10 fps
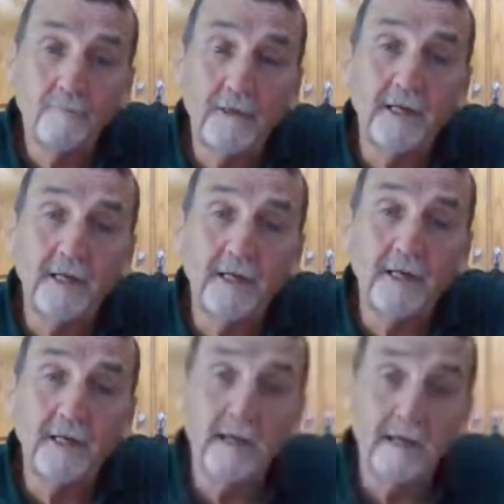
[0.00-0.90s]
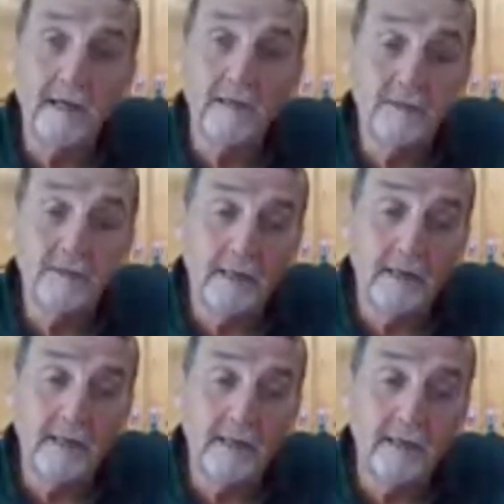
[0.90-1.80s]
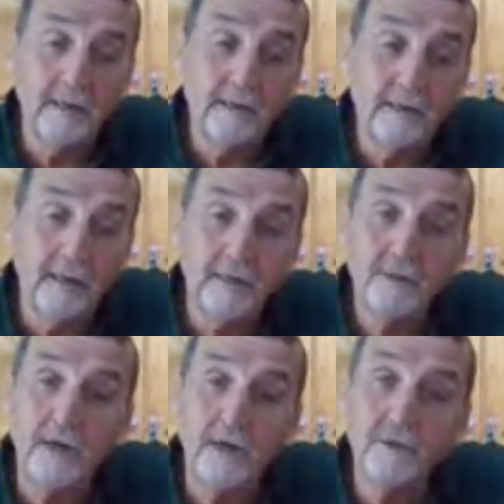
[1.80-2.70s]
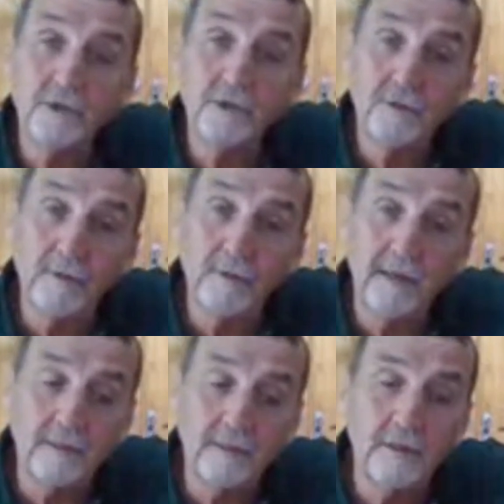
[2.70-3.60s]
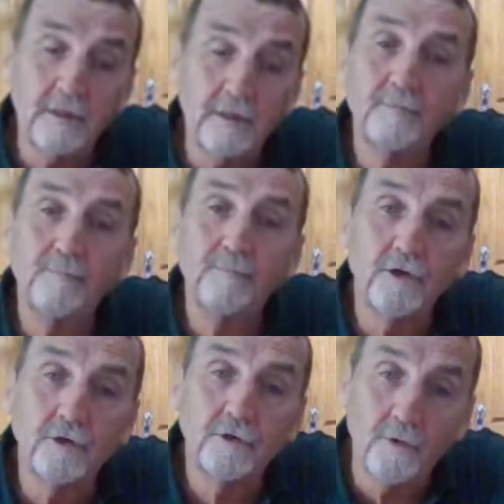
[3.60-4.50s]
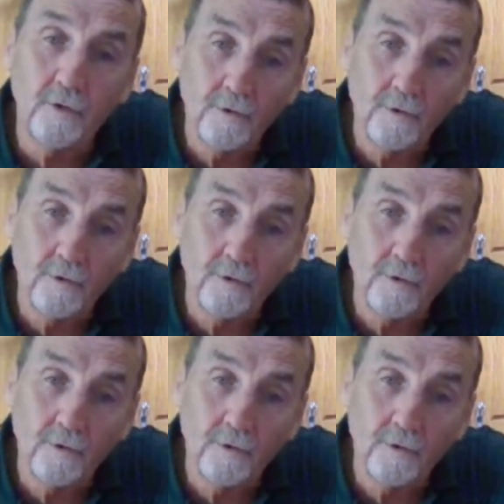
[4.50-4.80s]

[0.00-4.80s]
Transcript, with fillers: They don't know how to say that it's conscience based, that it's spiritual.